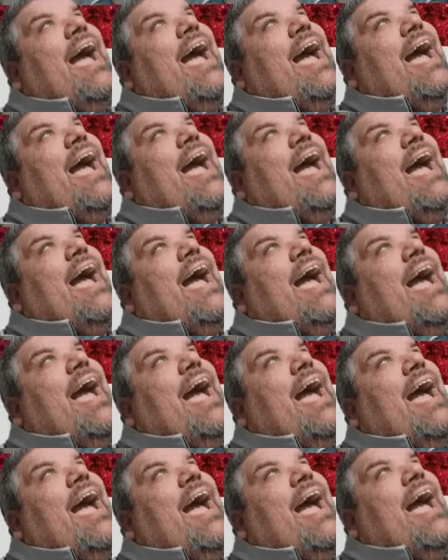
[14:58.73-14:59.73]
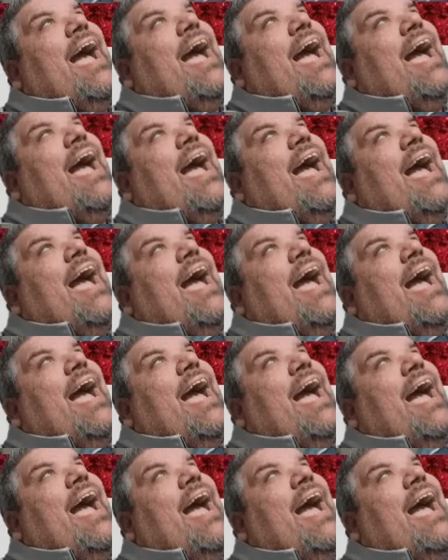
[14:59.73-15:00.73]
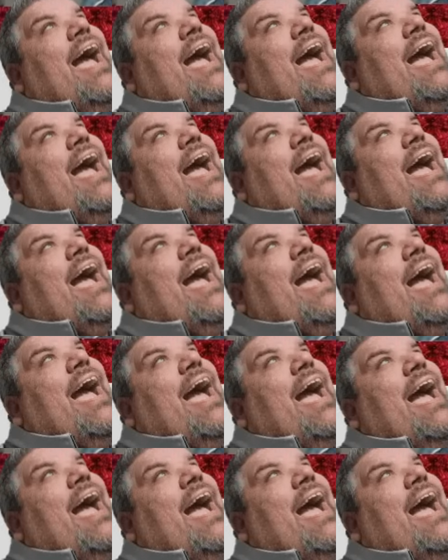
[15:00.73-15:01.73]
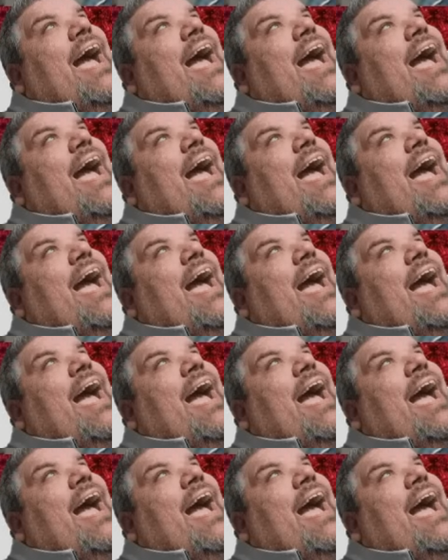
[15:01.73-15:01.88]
No words are spoken by the person on screen.